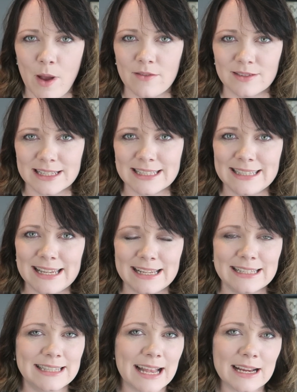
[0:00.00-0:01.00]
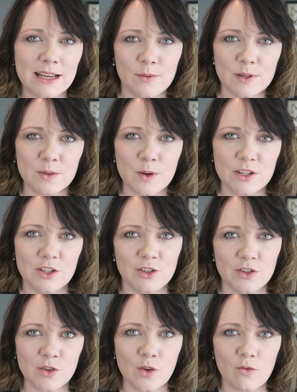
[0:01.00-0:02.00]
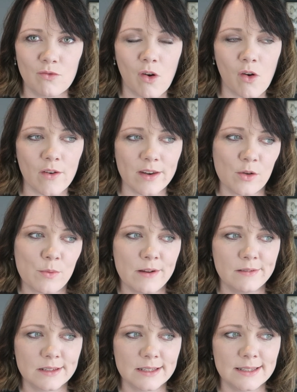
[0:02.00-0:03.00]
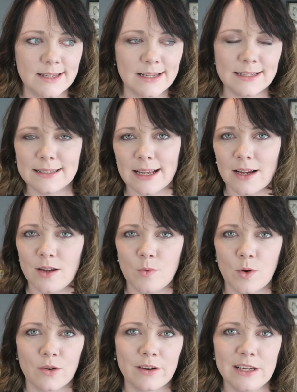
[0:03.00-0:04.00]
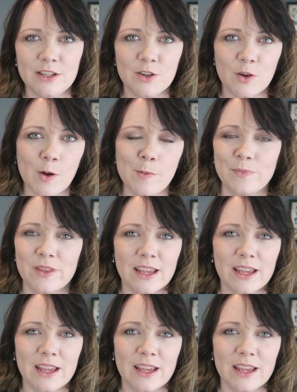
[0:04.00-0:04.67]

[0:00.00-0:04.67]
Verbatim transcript: parents can see exactly which question you got wrong, and your parents can see exactly what grade you got.